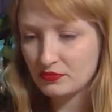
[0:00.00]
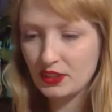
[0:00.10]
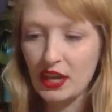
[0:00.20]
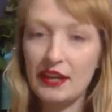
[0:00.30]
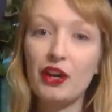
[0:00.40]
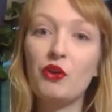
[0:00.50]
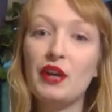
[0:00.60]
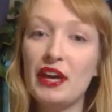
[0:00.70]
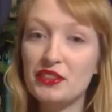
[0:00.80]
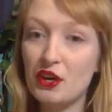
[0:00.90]
And I will
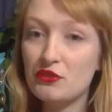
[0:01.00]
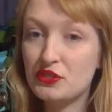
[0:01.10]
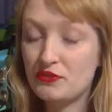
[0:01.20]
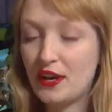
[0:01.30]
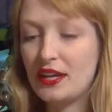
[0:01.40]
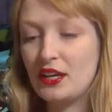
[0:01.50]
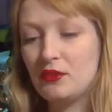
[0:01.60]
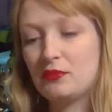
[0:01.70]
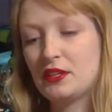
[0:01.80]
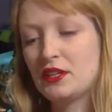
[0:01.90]
let those develop.
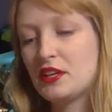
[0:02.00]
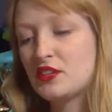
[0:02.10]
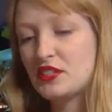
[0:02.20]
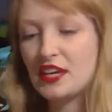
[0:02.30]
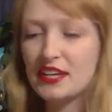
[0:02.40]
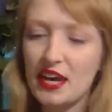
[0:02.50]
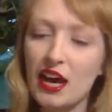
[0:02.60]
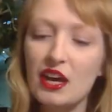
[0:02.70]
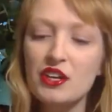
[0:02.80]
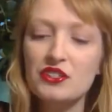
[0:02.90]
So yeah,
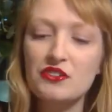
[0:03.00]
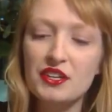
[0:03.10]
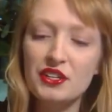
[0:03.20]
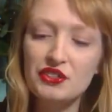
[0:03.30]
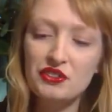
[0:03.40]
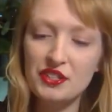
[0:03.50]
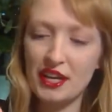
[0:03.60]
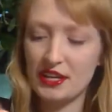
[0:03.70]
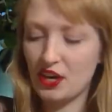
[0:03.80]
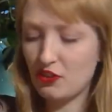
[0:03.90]
so this should
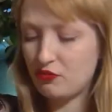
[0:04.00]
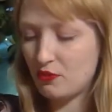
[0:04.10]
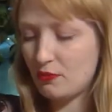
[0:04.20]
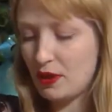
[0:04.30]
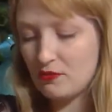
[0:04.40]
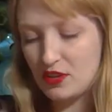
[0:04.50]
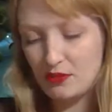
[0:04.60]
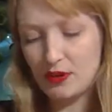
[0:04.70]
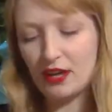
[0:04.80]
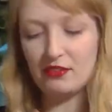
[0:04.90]
take, from memory,
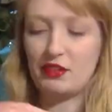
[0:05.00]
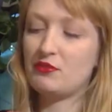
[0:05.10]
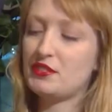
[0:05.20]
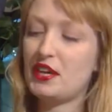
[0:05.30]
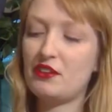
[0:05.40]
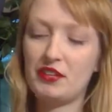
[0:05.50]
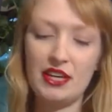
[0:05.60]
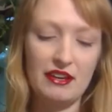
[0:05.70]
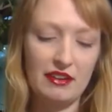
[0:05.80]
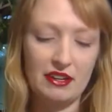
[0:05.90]
about, it will say on
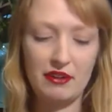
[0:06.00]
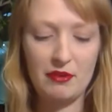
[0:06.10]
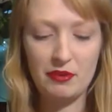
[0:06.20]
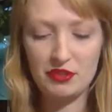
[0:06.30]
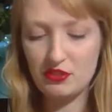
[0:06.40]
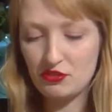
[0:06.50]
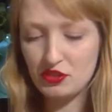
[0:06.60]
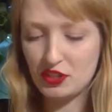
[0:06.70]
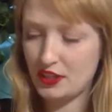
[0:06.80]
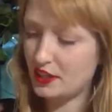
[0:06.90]
here anyway, but
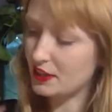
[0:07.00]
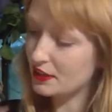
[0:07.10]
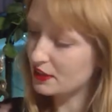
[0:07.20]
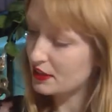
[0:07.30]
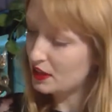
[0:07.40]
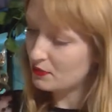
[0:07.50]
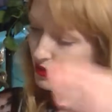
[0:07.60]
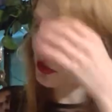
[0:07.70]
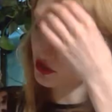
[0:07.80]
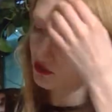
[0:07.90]
usually
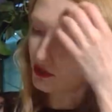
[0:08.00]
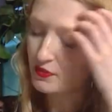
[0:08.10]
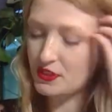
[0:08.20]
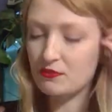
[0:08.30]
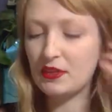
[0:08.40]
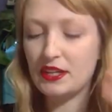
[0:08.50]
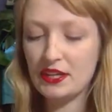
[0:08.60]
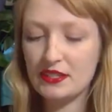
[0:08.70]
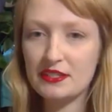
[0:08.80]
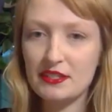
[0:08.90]
about sort of 15
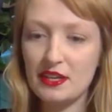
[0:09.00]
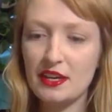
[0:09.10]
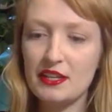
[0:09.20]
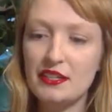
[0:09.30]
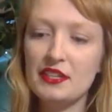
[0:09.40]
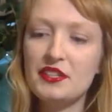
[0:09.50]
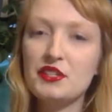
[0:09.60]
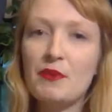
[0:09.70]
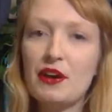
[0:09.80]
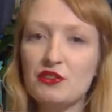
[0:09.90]
minutes. This is
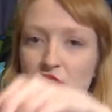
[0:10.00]
about sort